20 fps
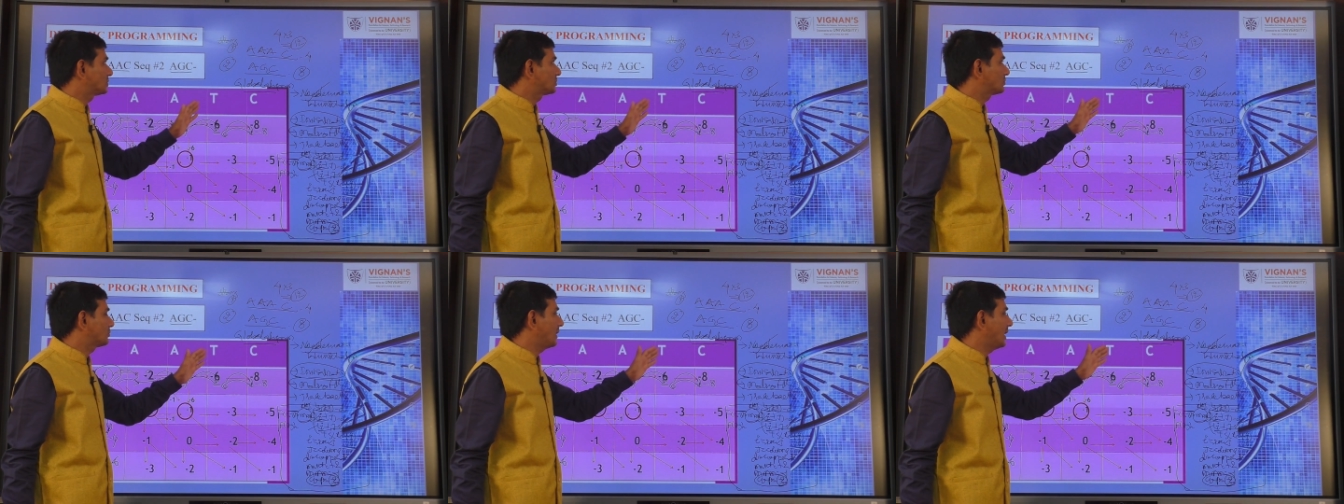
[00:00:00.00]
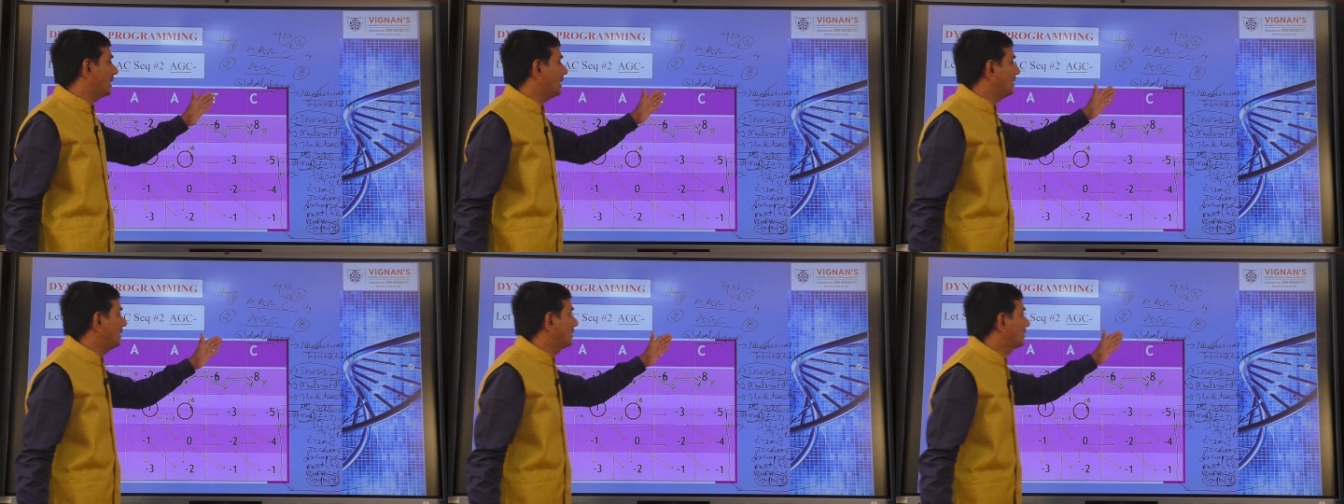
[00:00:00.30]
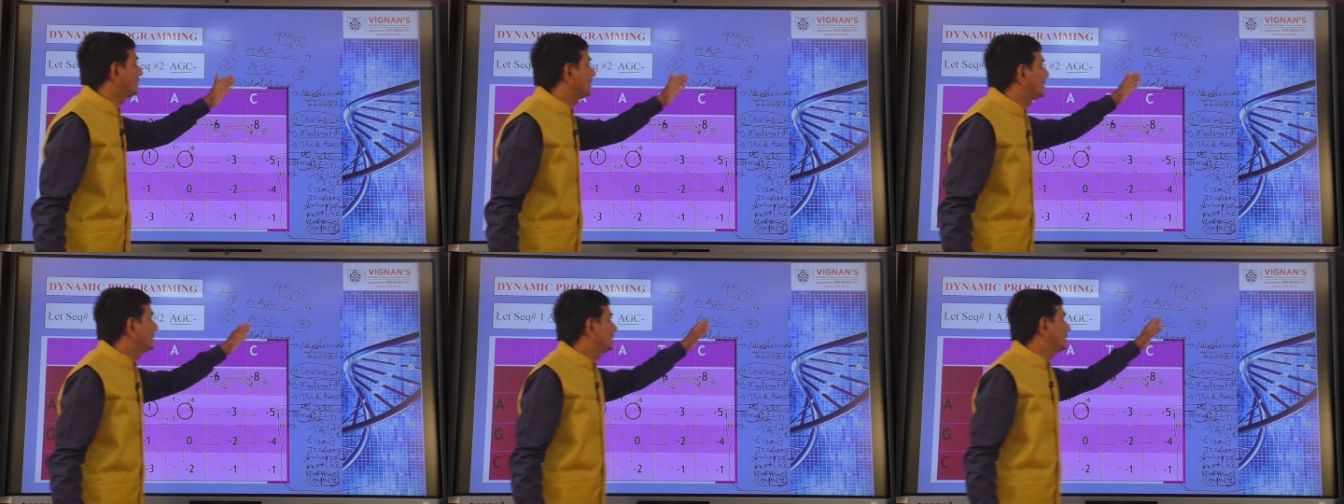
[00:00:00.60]
12
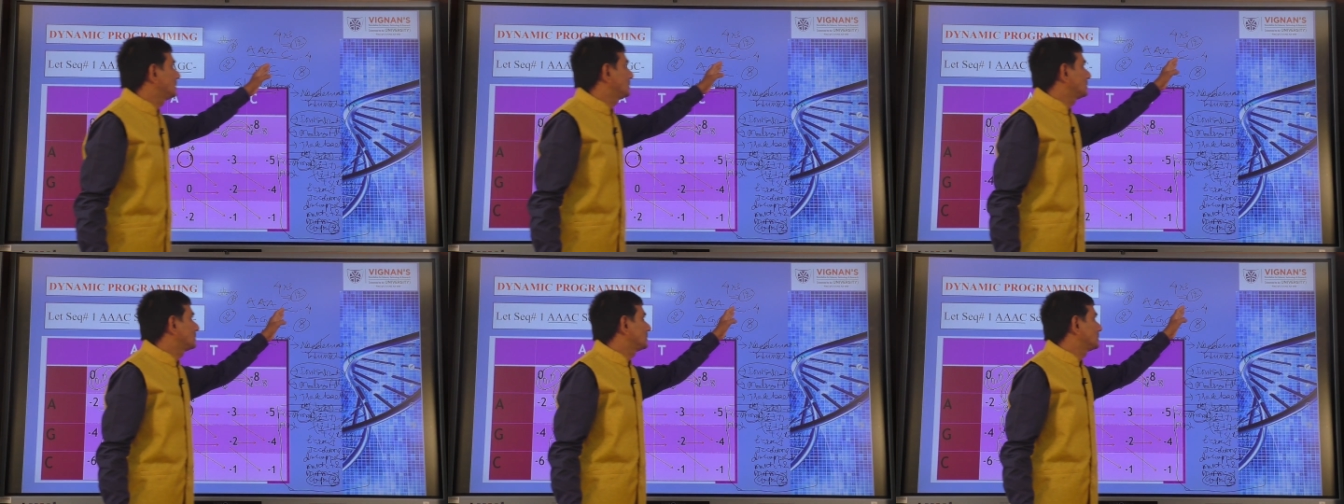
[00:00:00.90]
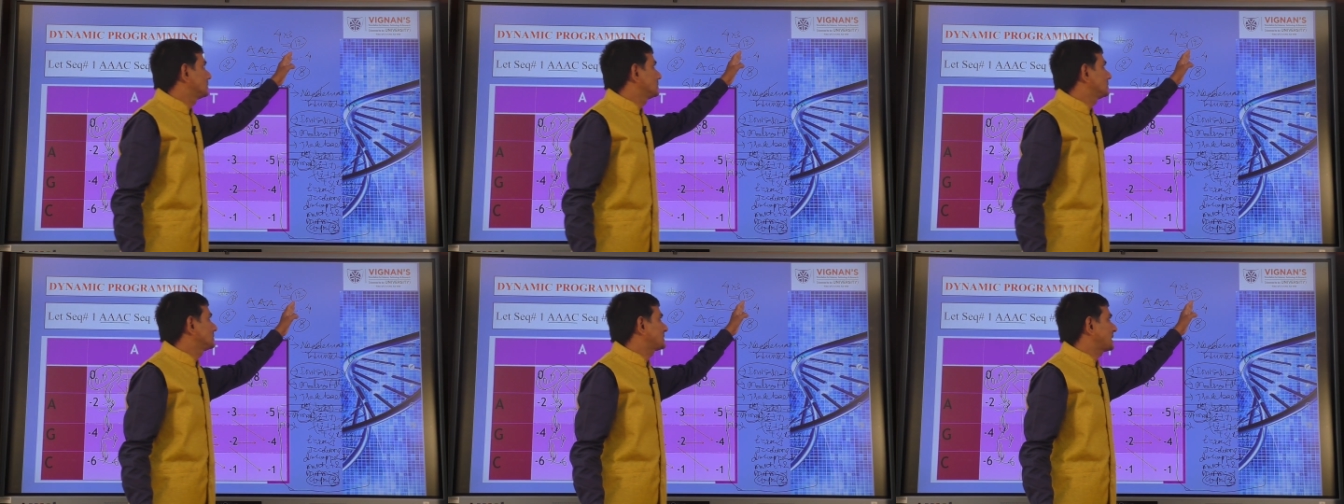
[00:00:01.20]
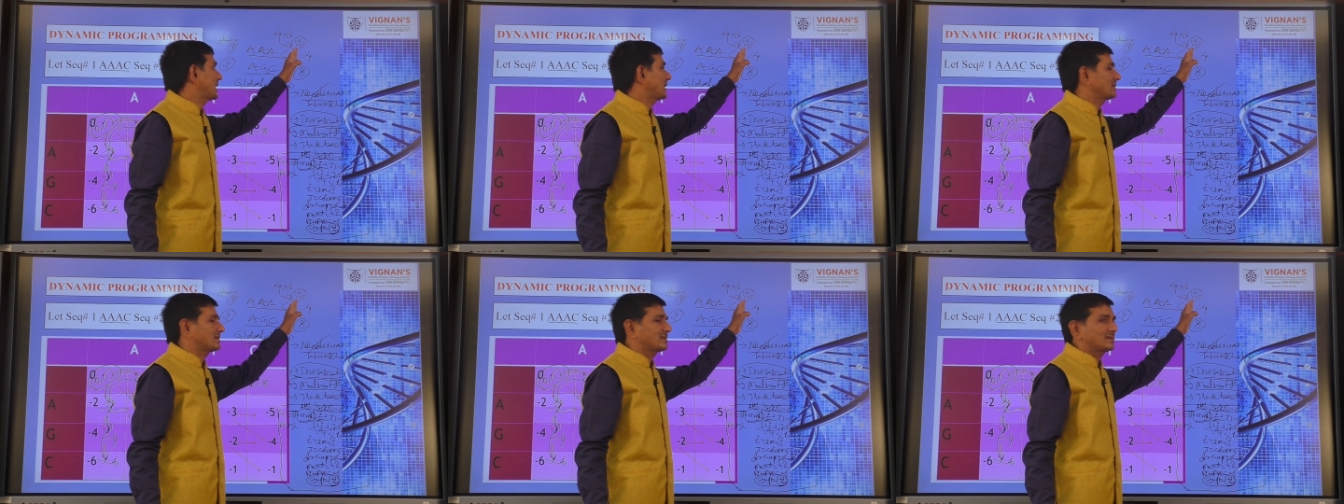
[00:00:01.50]

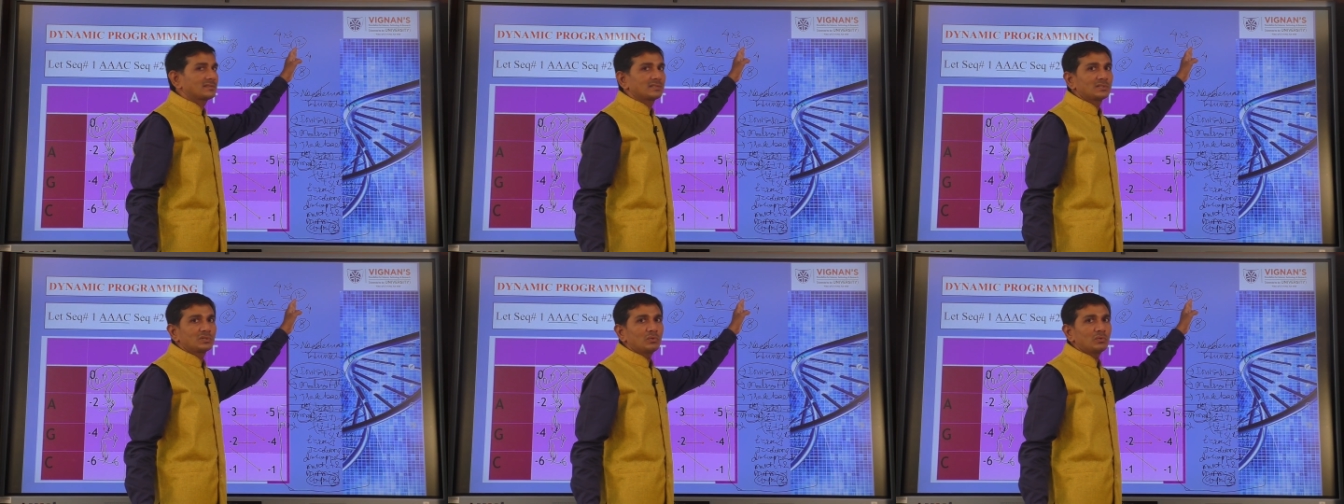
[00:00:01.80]
cells.